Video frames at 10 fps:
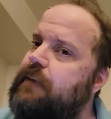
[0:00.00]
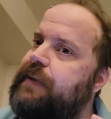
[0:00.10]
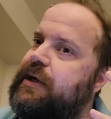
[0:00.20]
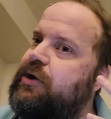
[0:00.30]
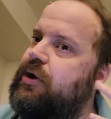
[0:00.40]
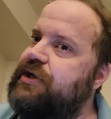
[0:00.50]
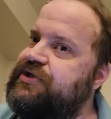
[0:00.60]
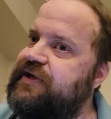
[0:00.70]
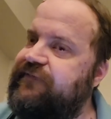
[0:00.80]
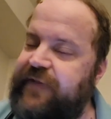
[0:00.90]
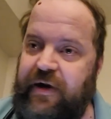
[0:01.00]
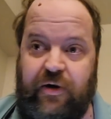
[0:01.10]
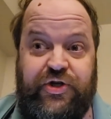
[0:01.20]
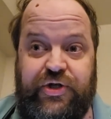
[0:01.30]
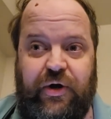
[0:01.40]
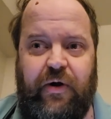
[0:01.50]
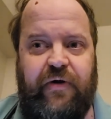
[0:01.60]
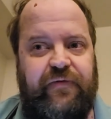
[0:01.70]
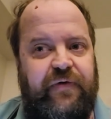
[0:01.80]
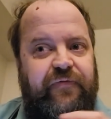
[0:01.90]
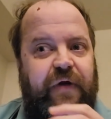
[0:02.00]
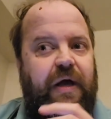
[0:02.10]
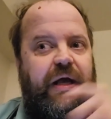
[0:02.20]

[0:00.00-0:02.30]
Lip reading: because if they are starved of